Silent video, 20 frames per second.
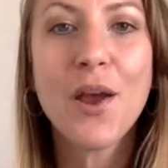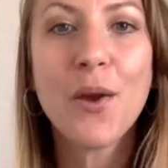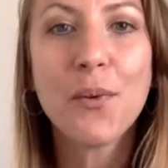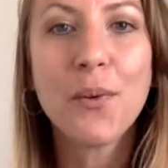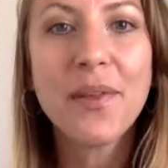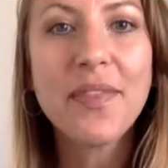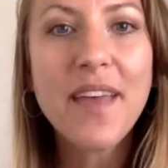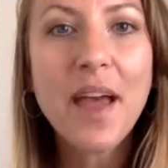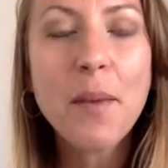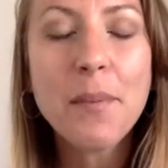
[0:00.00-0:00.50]

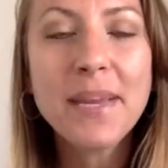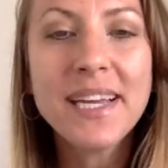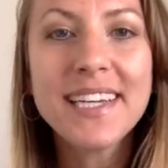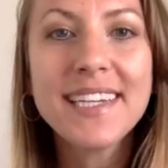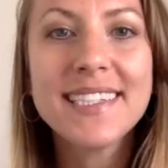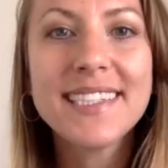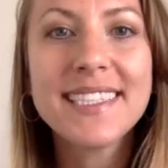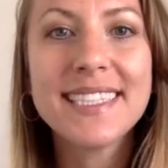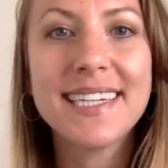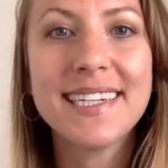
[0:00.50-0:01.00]
What that
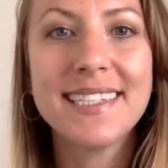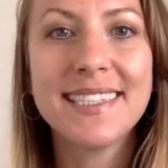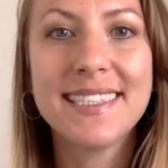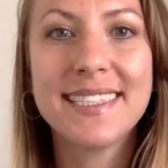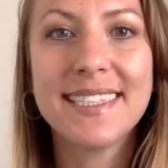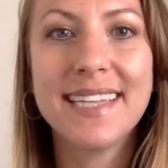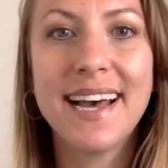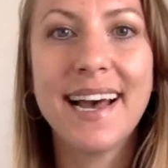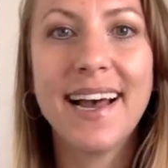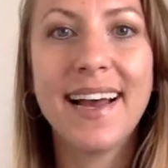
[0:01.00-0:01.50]
means
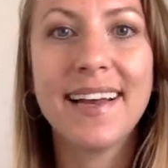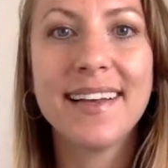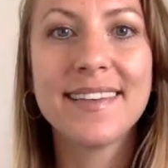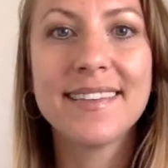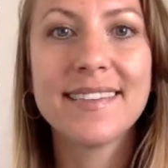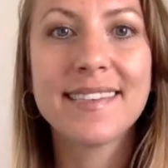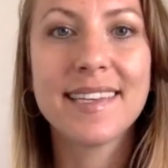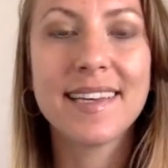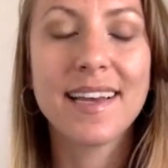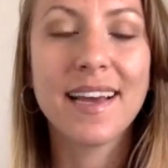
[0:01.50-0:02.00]
is
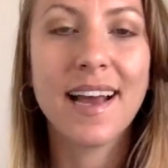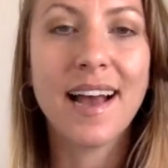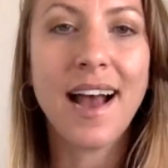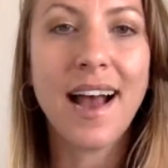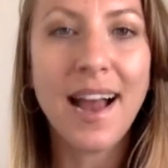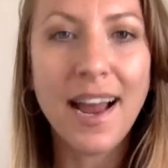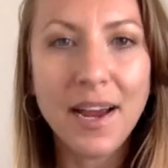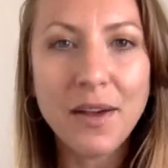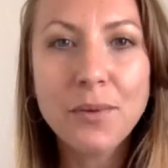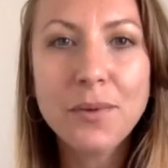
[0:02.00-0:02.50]
that
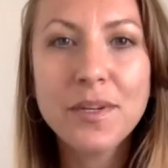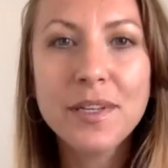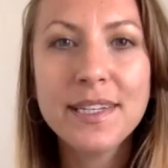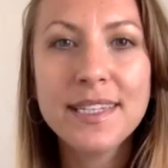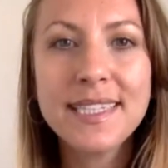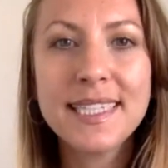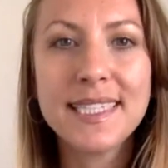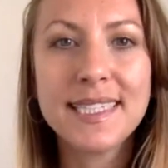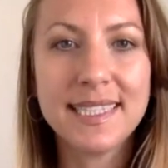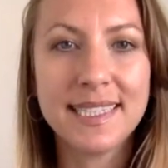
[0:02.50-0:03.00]
I
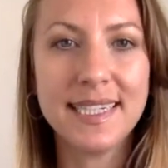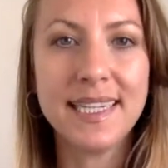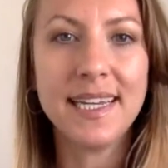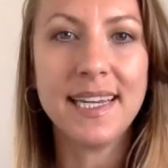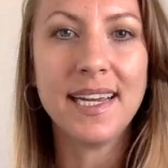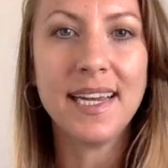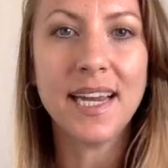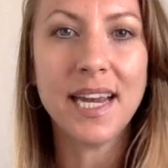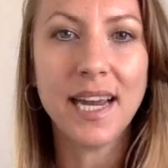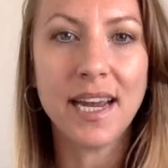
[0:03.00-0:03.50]
really
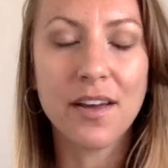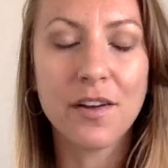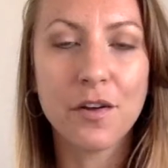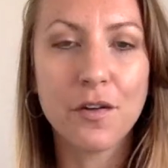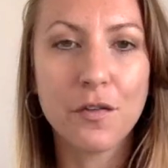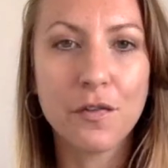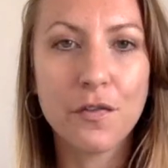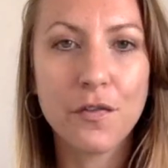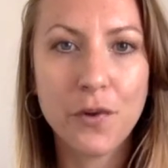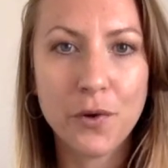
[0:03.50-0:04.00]
see
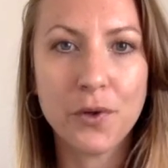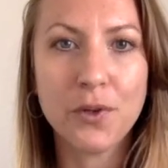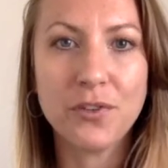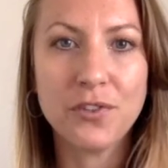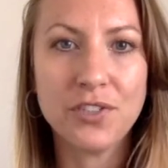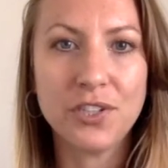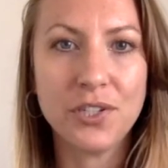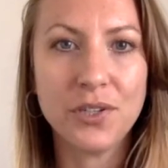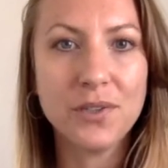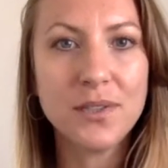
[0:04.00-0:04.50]
photo
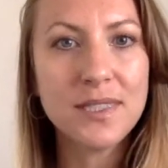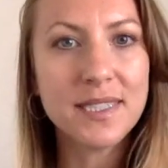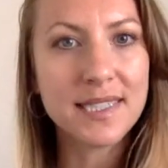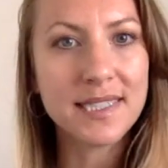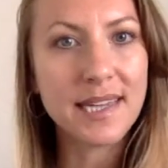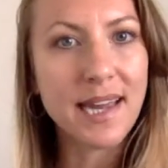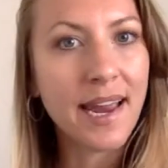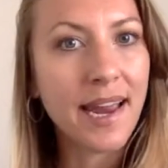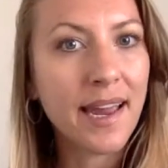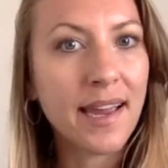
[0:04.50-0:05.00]
shoots
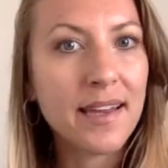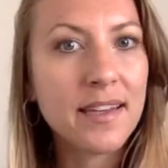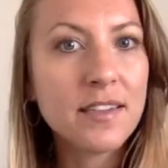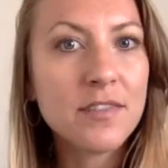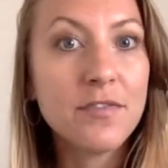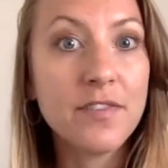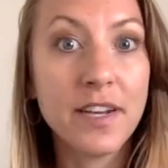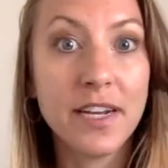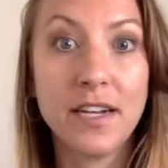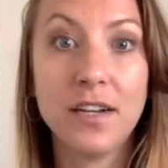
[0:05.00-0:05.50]
and
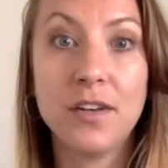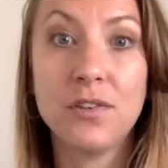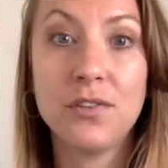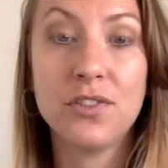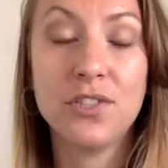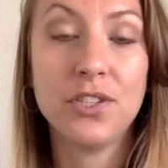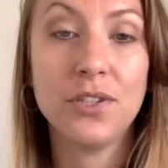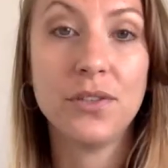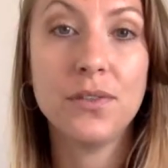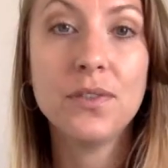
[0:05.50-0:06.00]
video
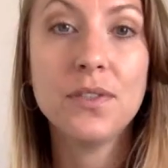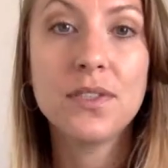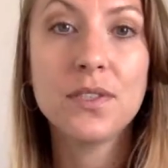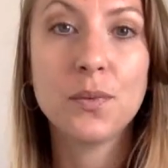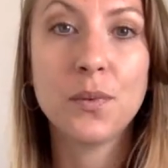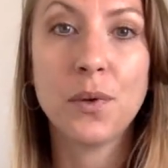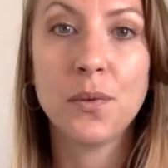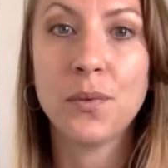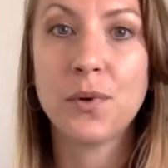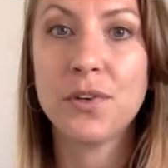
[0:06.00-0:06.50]
shoots
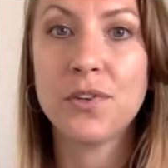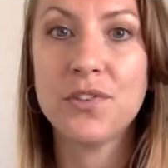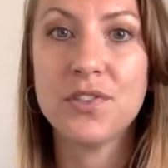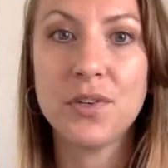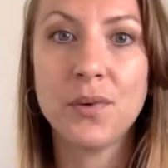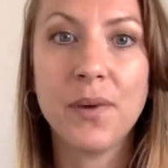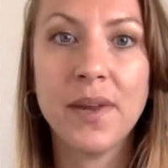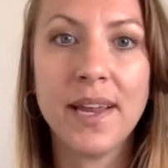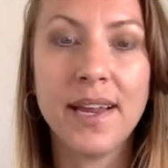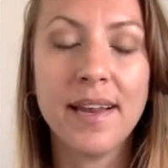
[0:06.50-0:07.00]
when we're
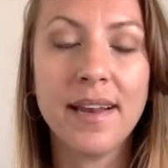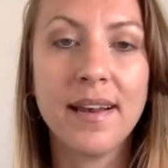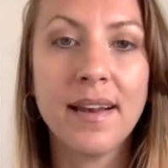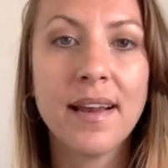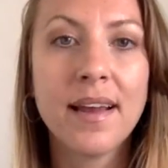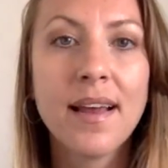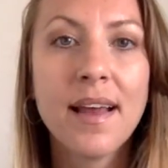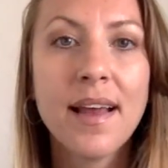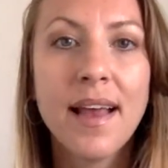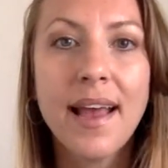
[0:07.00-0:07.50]
doing
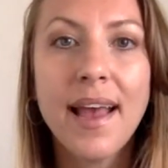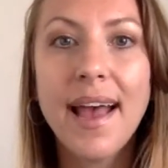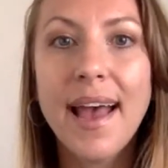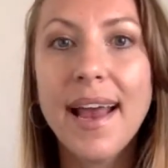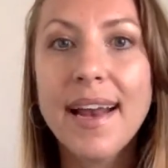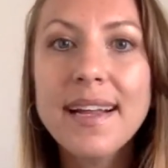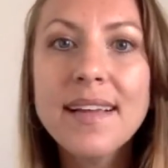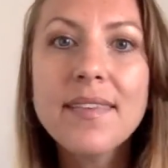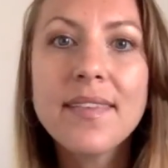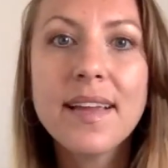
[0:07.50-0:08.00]

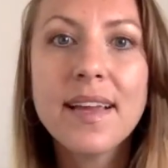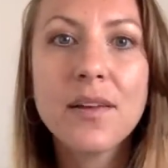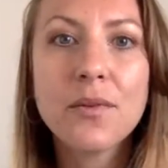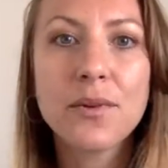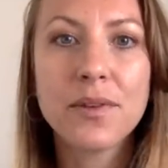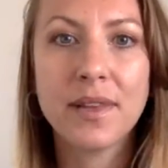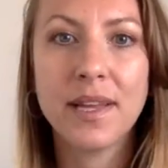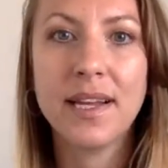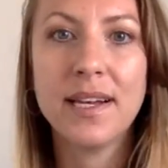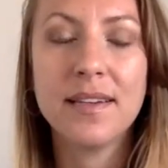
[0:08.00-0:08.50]
anything
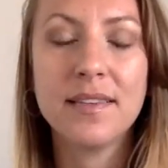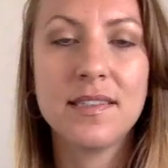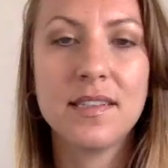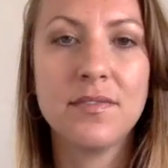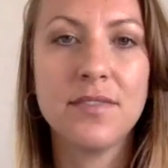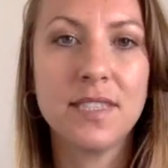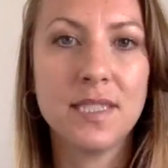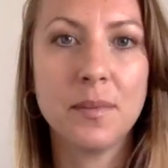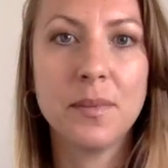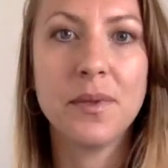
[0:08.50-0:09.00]
related to
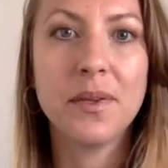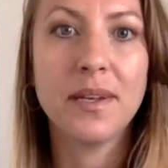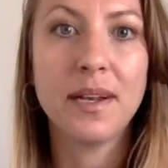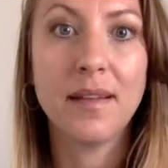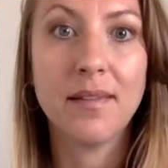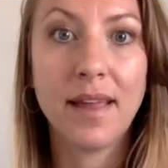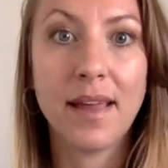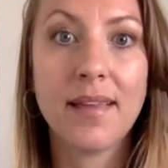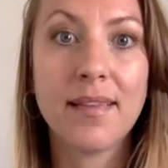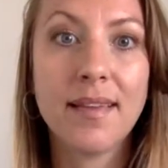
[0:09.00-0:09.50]
visibility
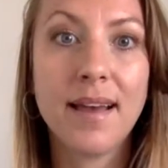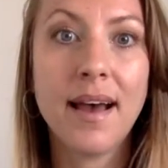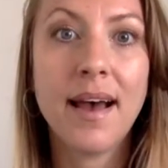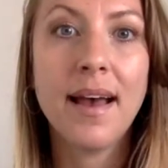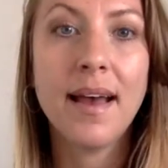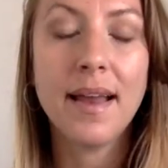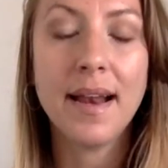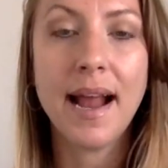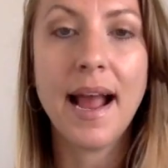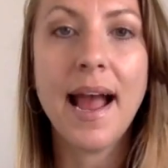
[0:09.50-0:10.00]
like
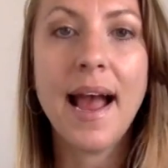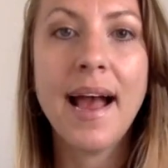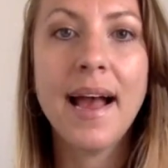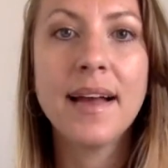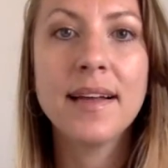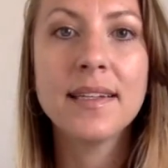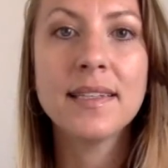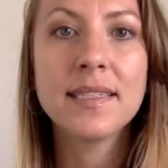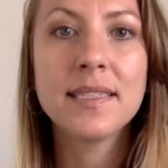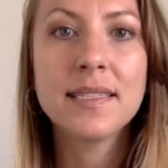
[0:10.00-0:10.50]
that
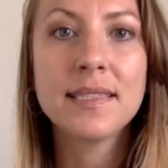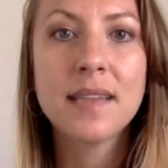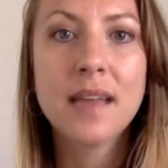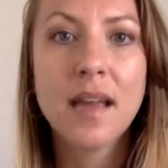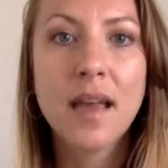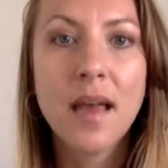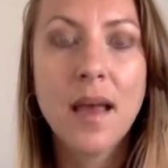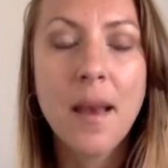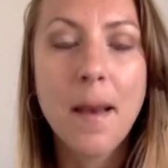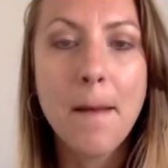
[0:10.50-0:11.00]
as
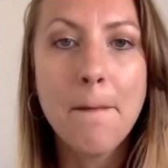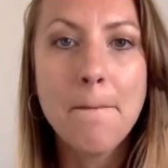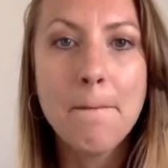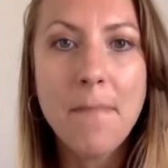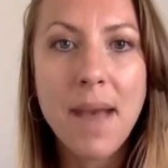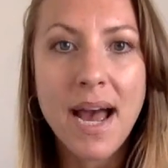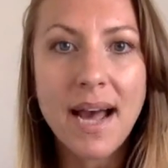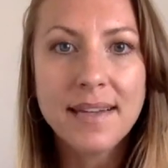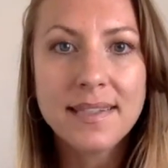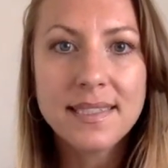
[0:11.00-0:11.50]

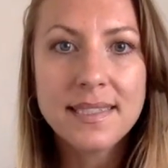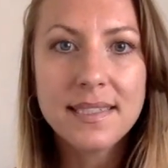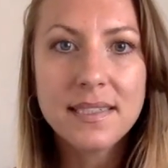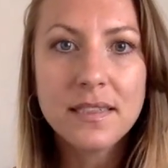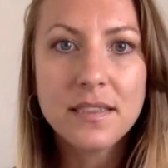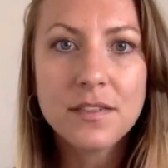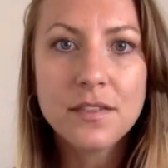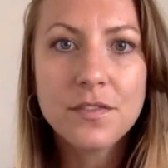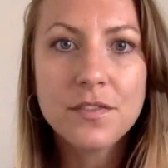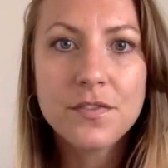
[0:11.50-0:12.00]

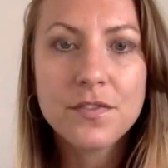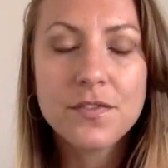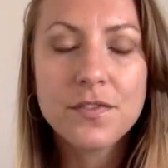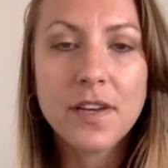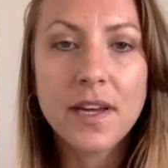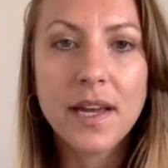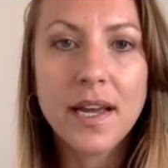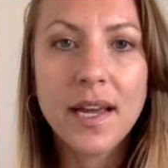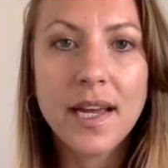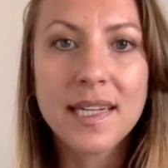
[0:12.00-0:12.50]
massive
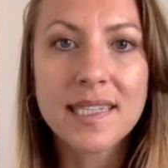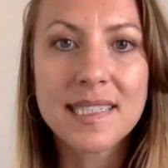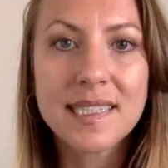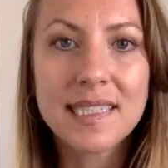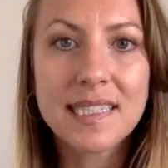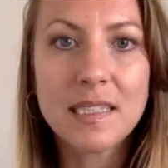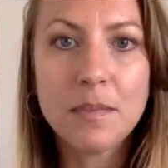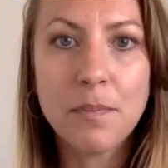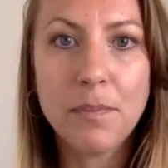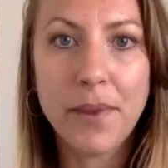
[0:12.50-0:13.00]

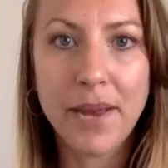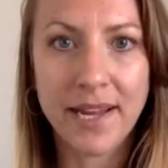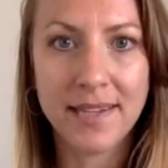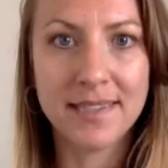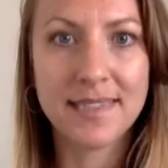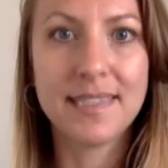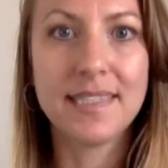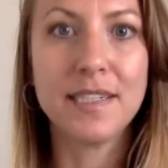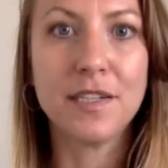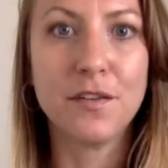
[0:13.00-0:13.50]

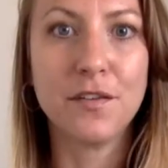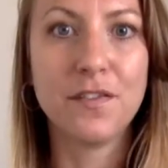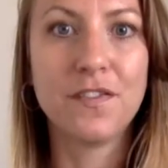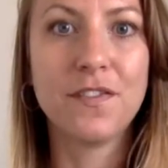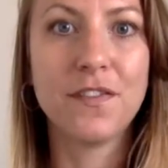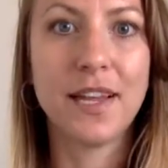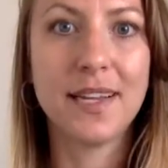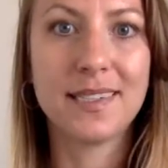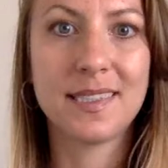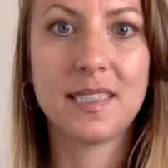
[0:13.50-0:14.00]
expansive
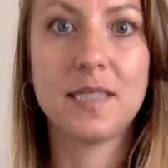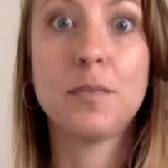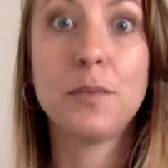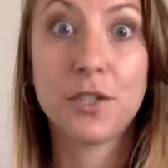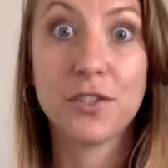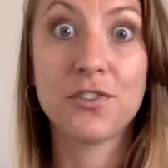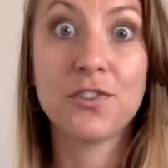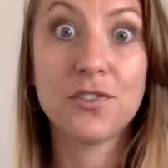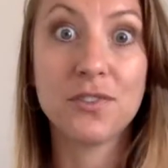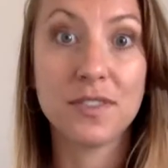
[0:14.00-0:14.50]
like
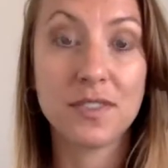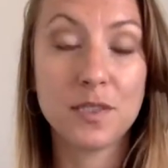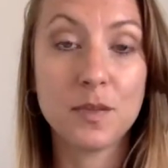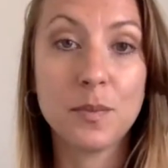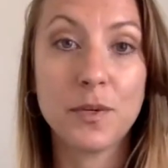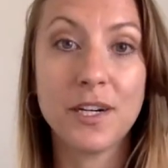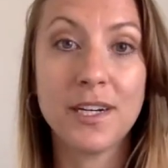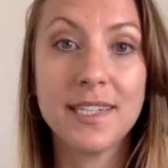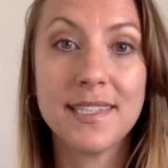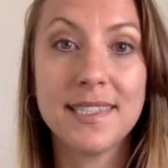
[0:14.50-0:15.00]
spiritual
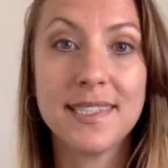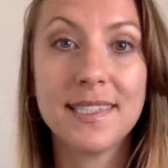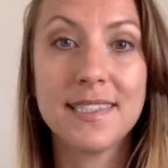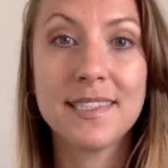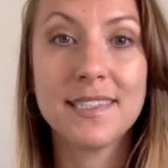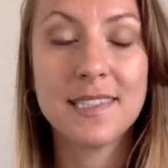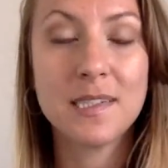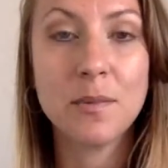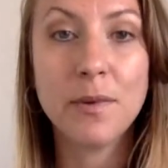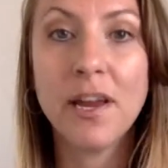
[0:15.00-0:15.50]

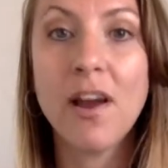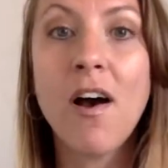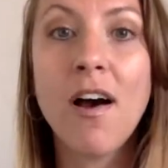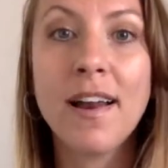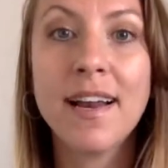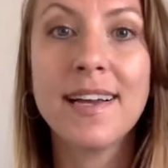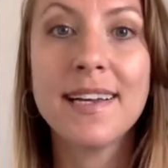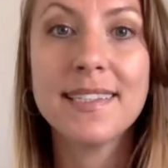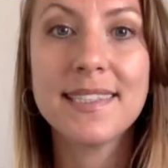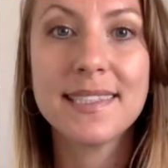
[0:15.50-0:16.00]
experiences, to be
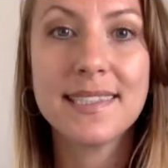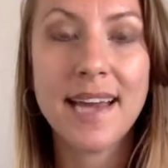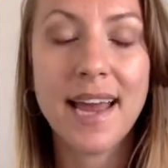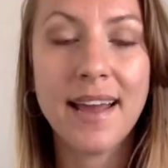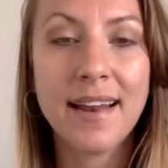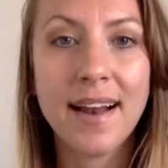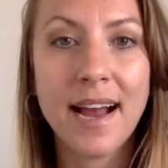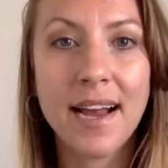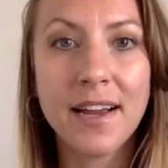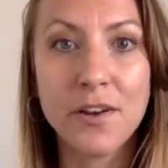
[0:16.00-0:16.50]
honest.
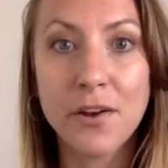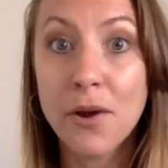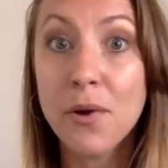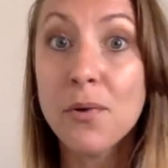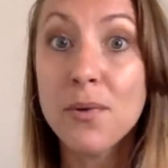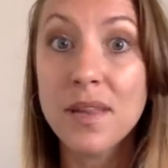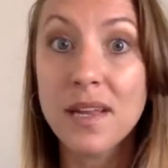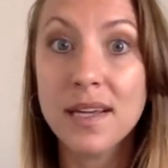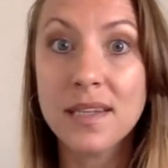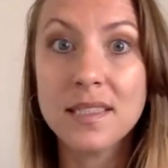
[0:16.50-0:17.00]
And I
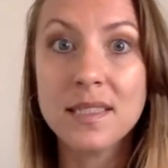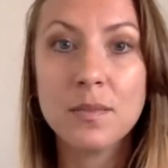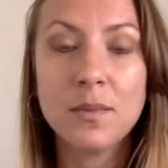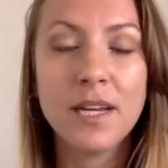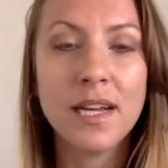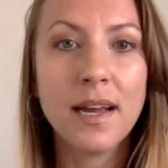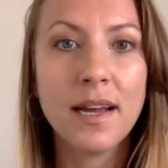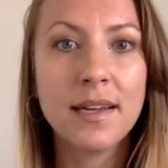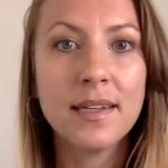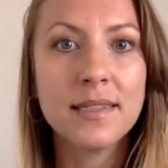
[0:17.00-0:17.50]
know this
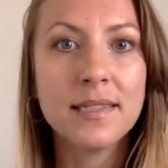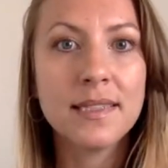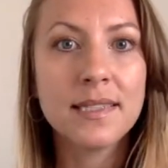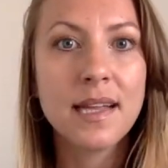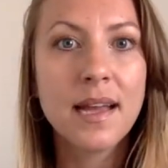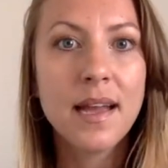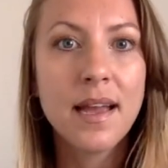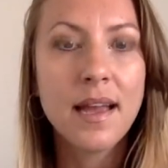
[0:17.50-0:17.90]
because